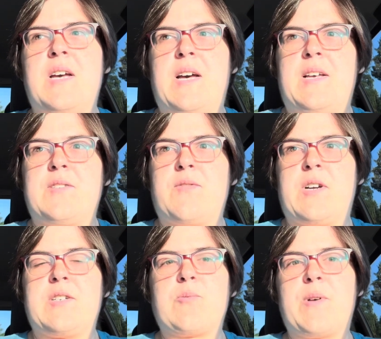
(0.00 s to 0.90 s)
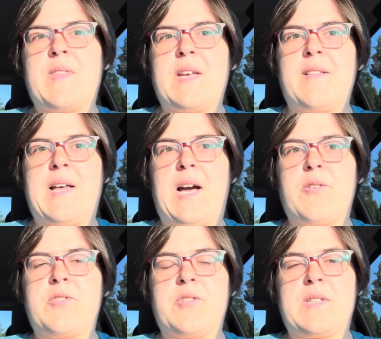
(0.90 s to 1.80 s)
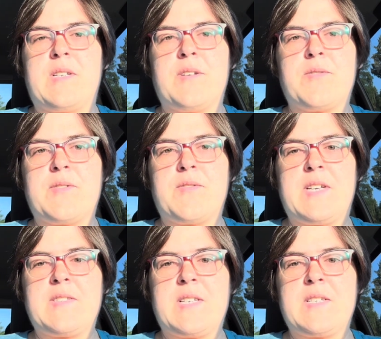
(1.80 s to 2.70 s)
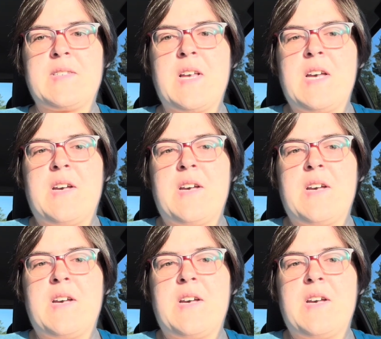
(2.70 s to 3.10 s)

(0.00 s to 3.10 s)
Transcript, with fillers: as far as what they allow during the different phases.